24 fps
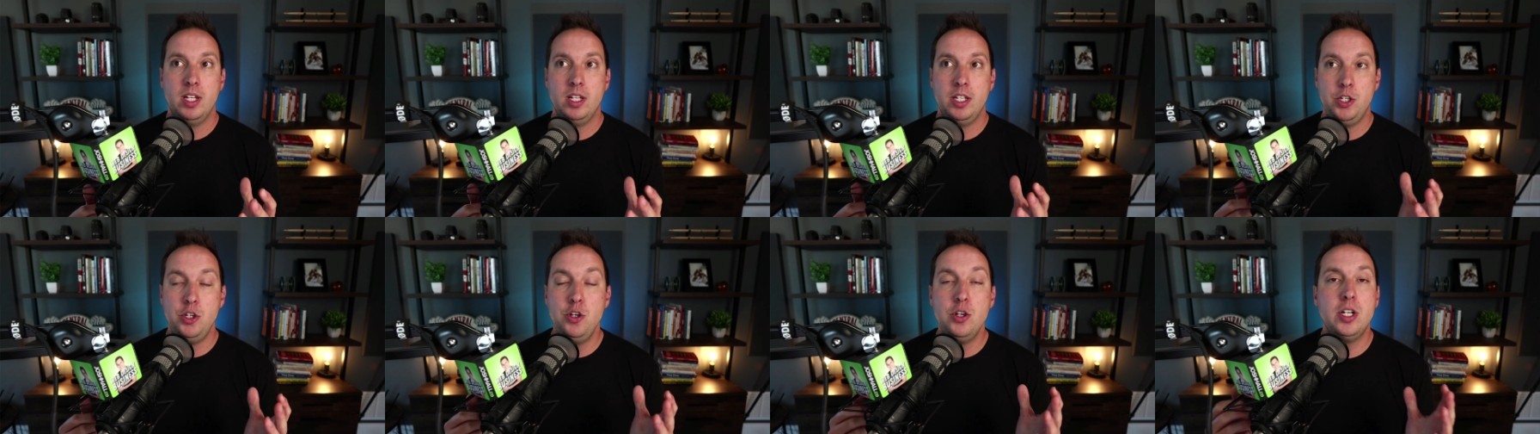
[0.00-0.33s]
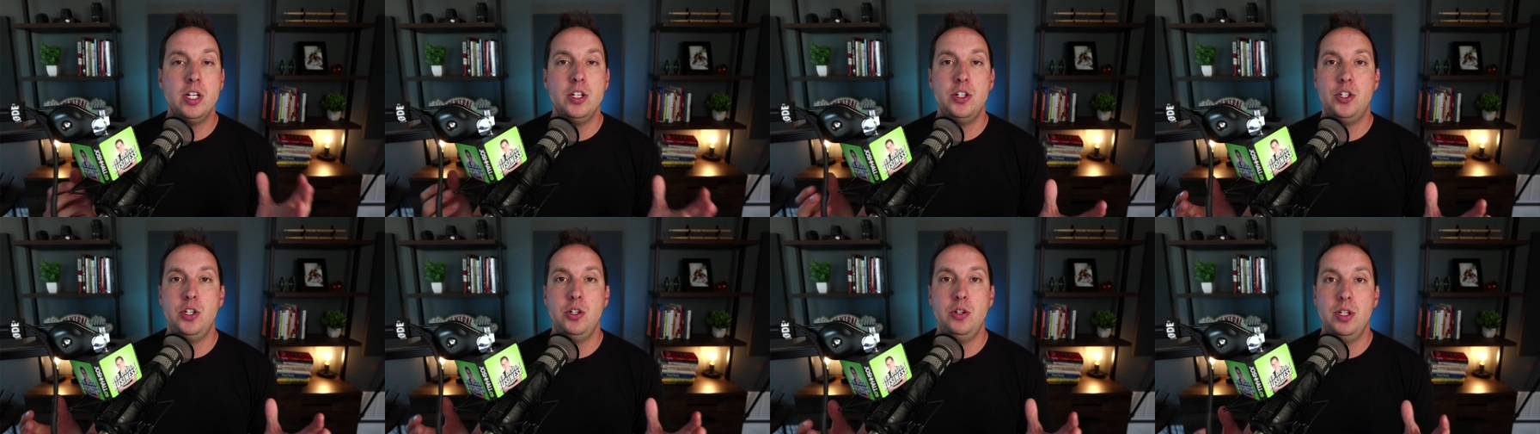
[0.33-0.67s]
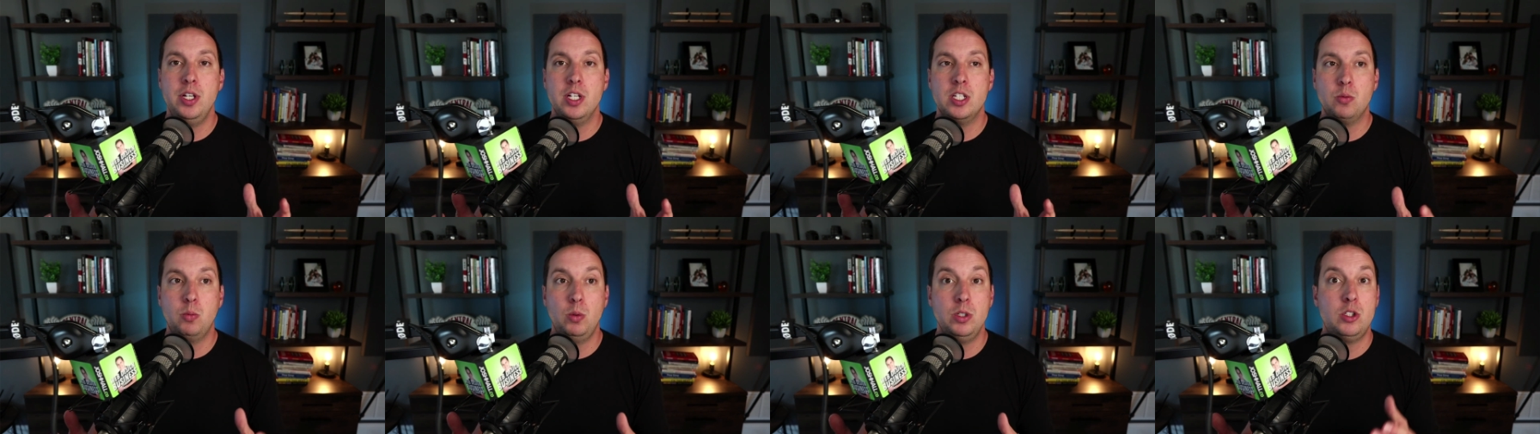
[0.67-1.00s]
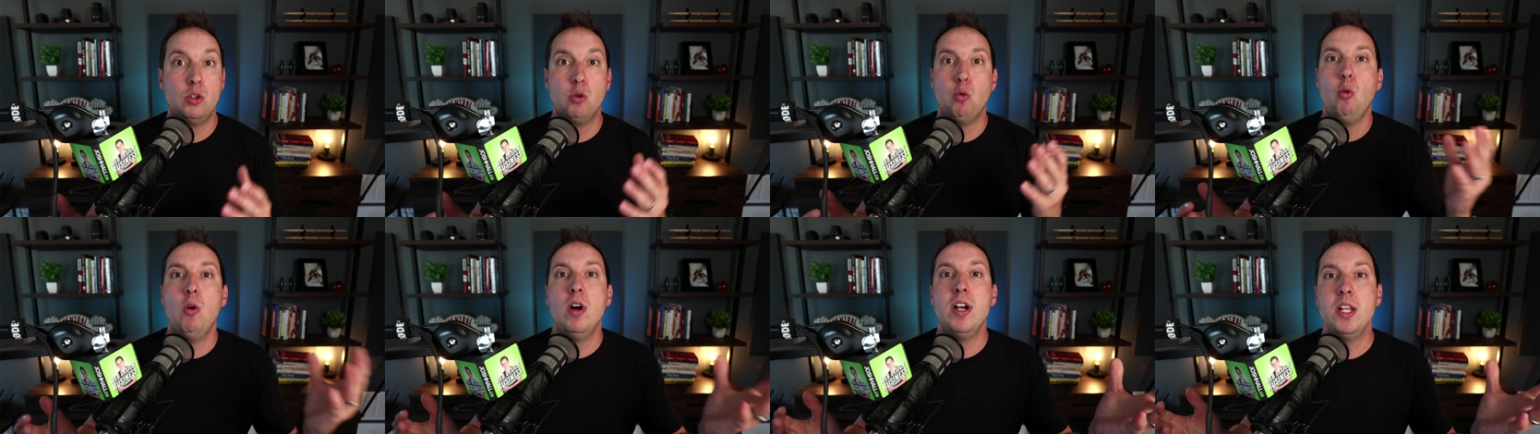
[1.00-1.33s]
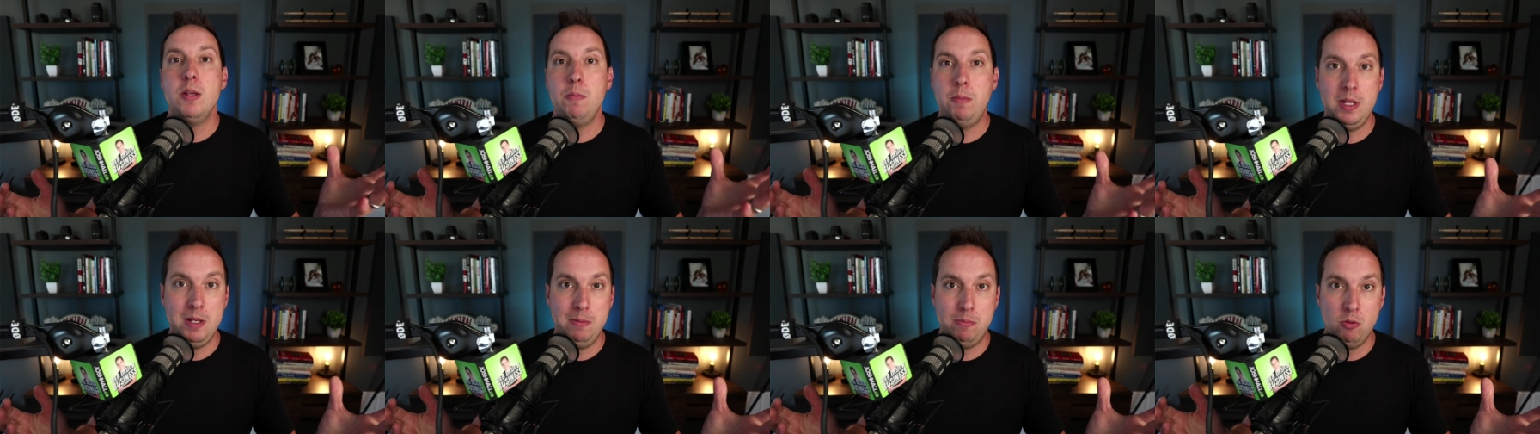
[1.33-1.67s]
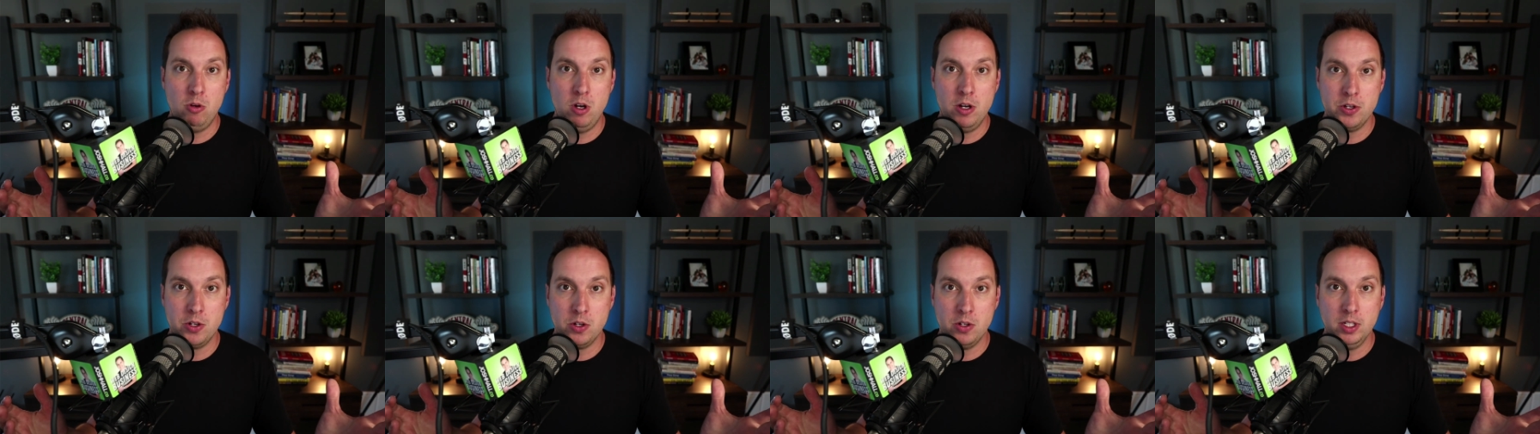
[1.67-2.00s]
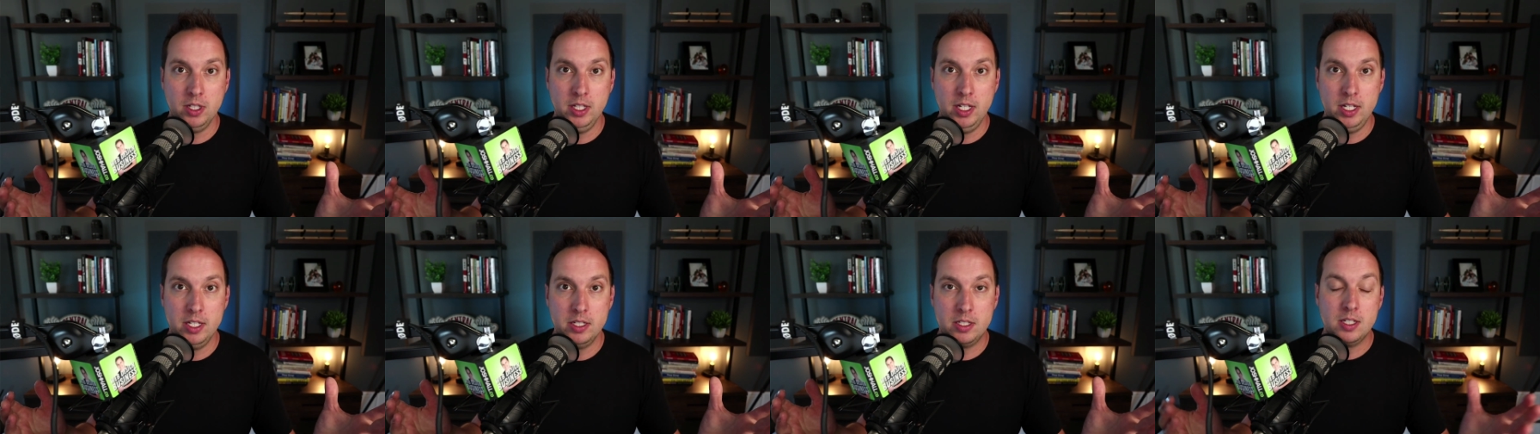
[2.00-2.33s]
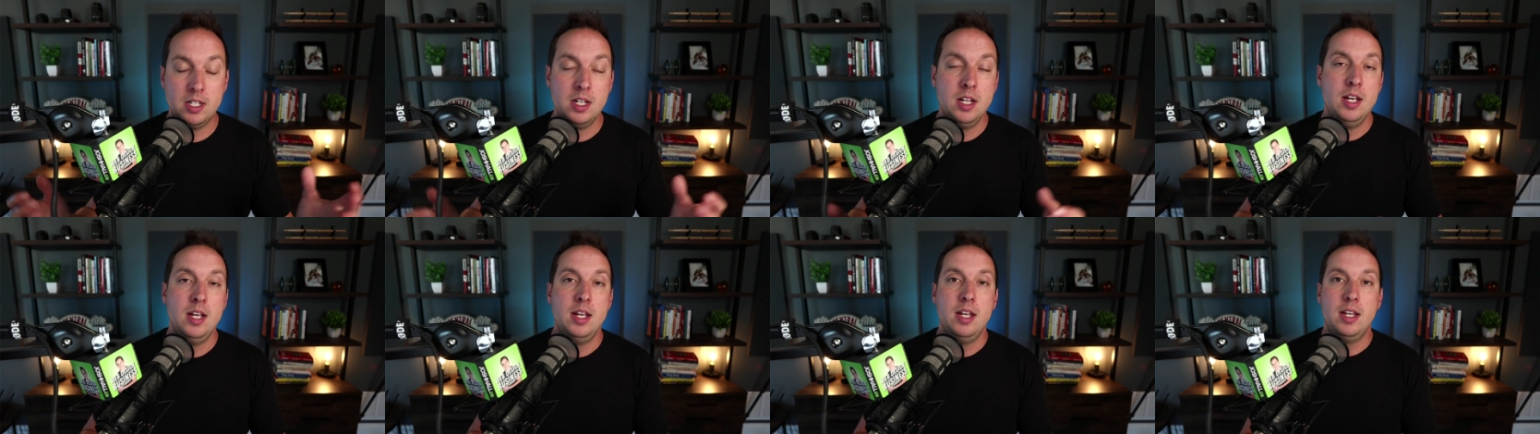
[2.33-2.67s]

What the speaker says: you could do this with 20 people on your list.